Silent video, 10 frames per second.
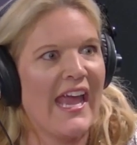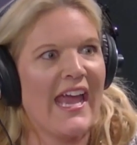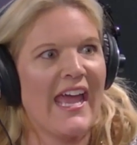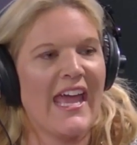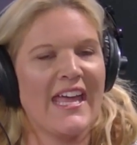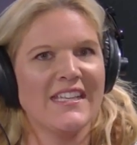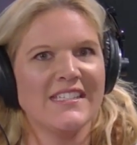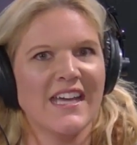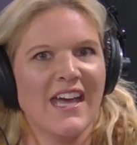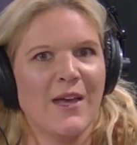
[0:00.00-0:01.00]

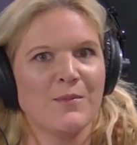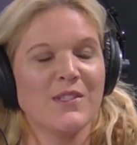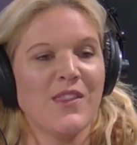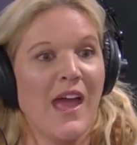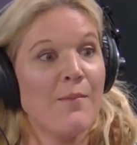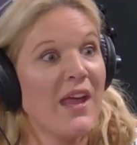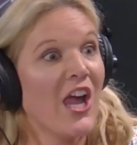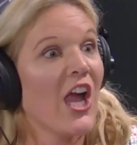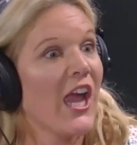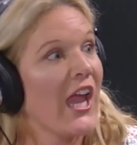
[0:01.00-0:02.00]
and um, so that
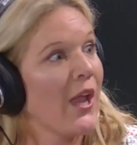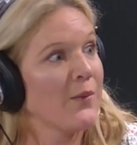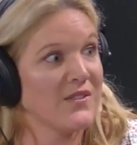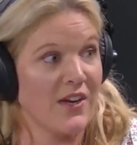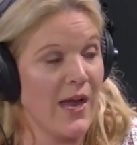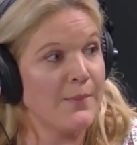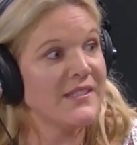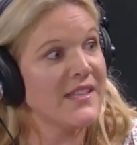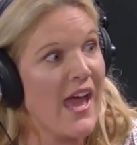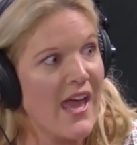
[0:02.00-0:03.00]
parent was very
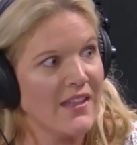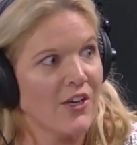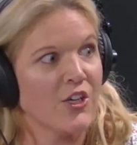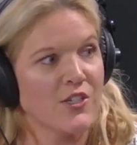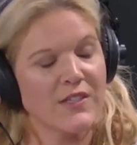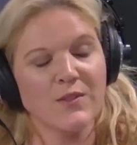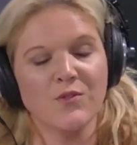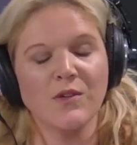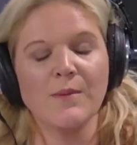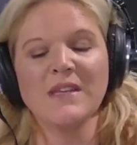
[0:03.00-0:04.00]
upset that her dress
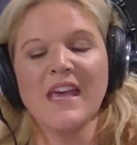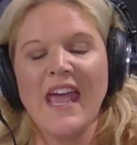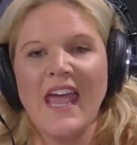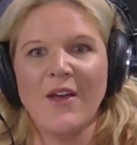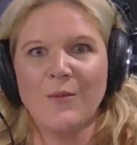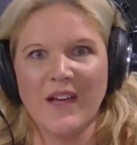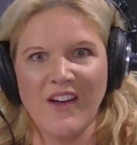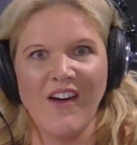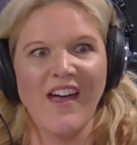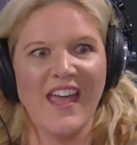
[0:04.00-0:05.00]
was ripped and
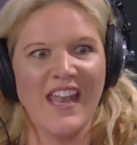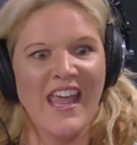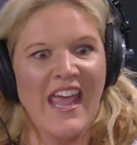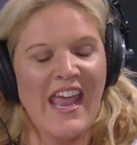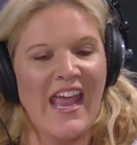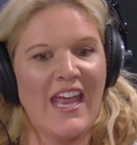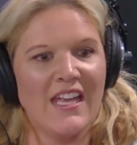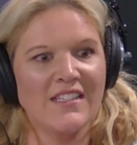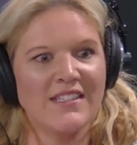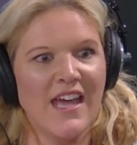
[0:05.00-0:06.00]
went on
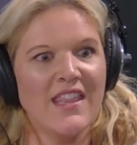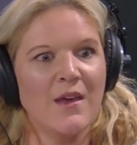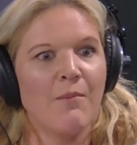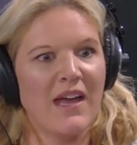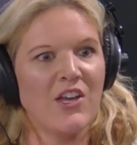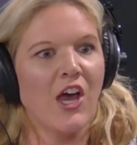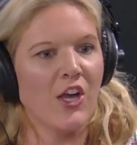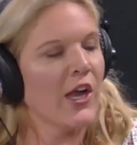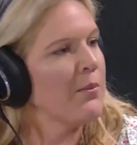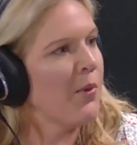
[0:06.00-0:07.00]
and said that my
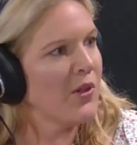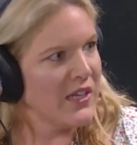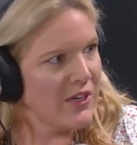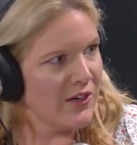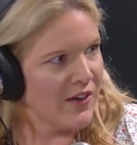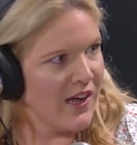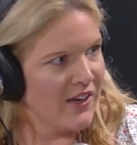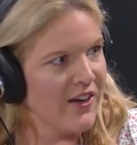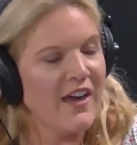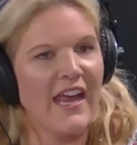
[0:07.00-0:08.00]
daughter had bullied her
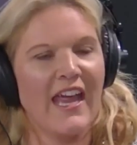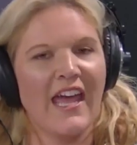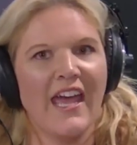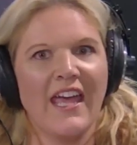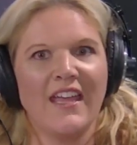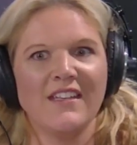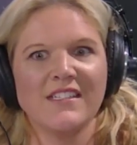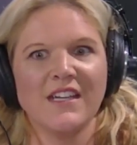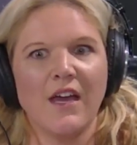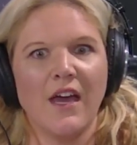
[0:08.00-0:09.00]
daughter
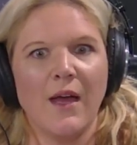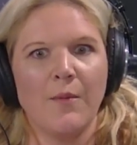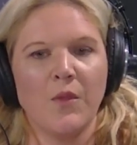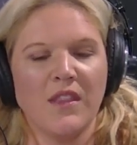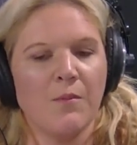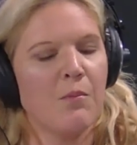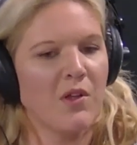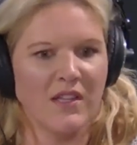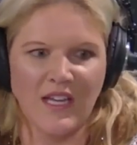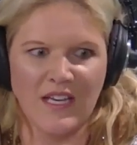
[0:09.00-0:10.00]
and um, that the
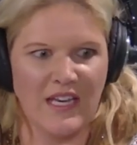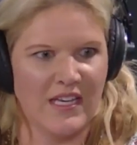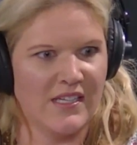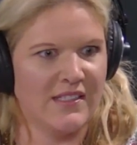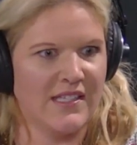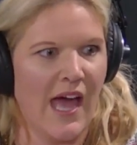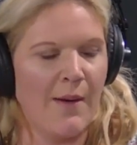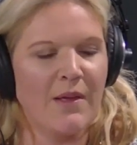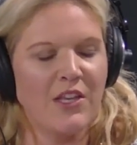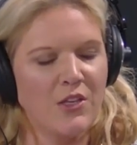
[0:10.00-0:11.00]
bullying needed to
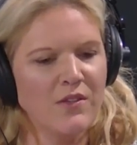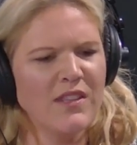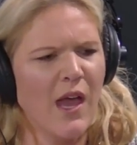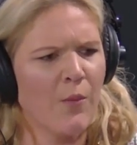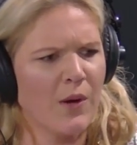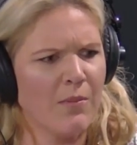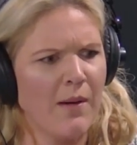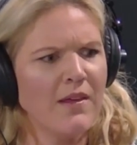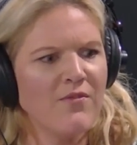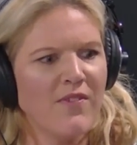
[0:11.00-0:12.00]
stop and used that word
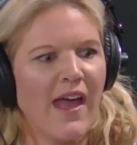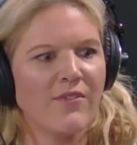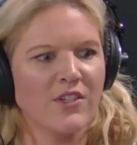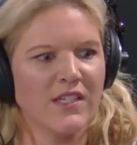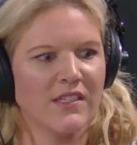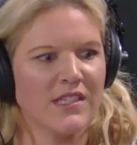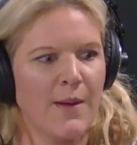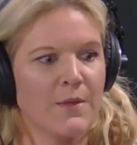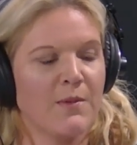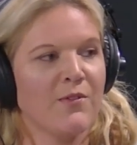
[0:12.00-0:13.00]
probably five or six
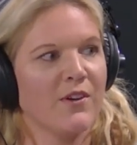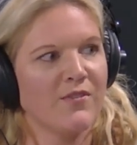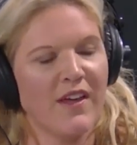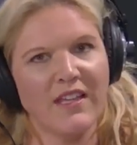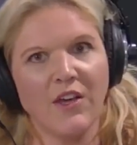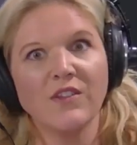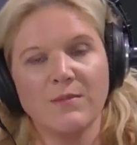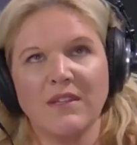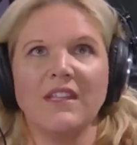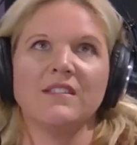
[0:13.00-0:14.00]
times before finally,
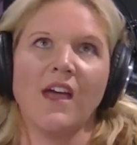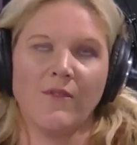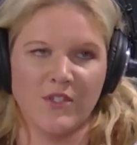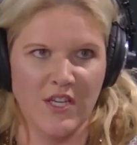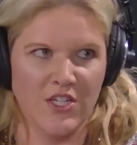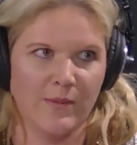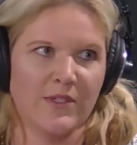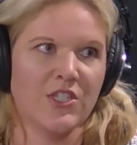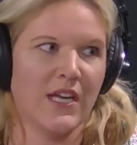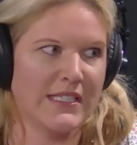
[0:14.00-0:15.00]
ultimately, this
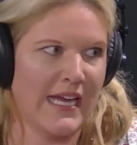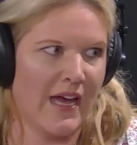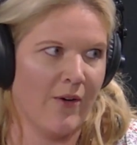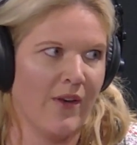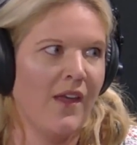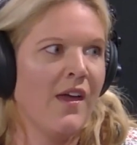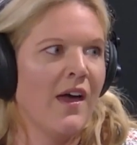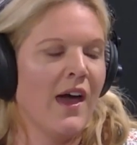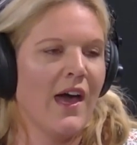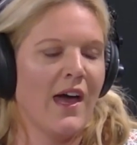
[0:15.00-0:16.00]
conversation was shut down.
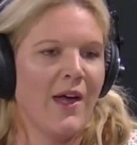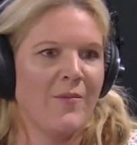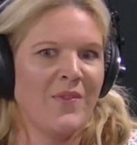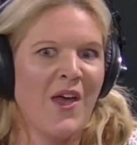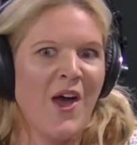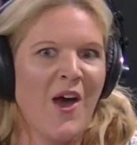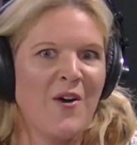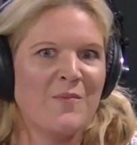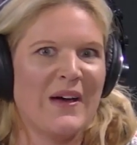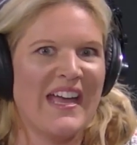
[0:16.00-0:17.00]
Um,
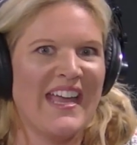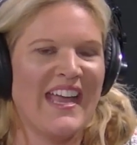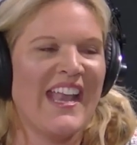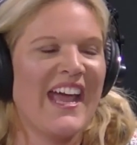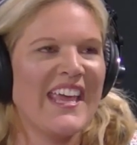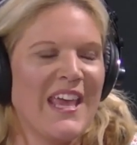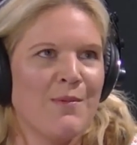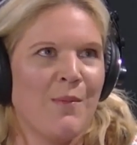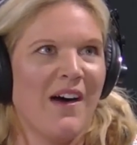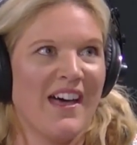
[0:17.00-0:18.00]
but, and I
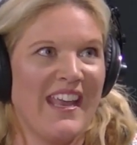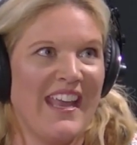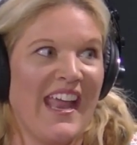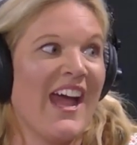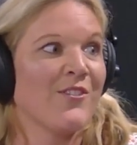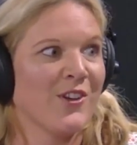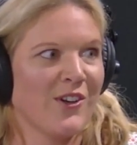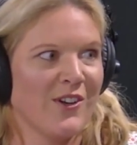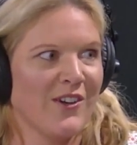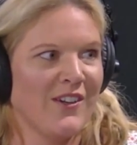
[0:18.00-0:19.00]
came upon it
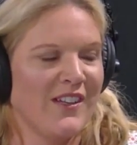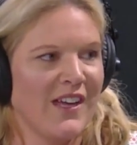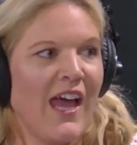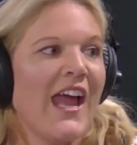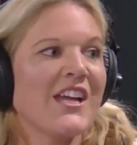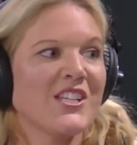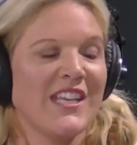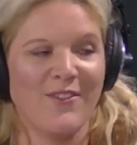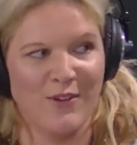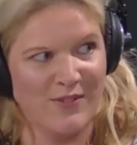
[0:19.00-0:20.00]
after I
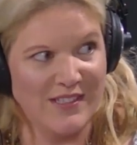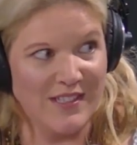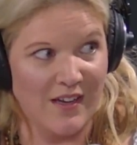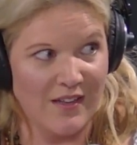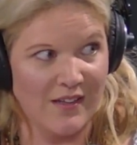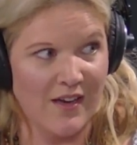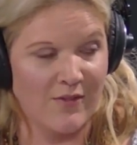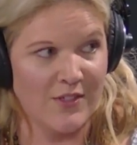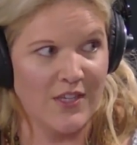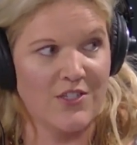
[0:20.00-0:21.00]
actually never even saw the
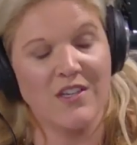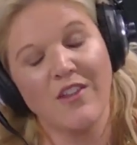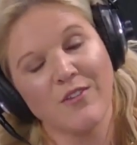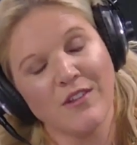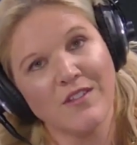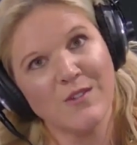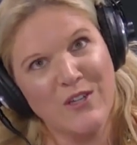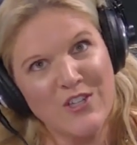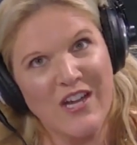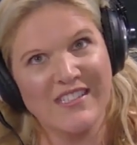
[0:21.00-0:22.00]
conversation other than the
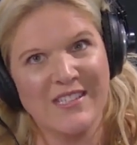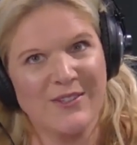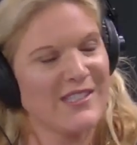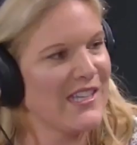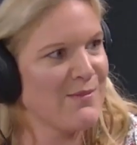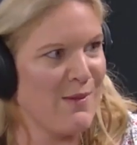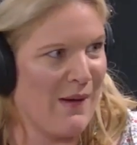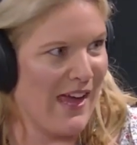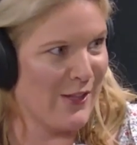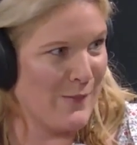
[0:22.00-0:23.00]
screenshots that were sent to
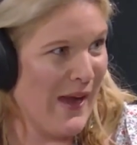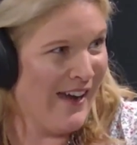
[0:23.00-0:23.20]
me by other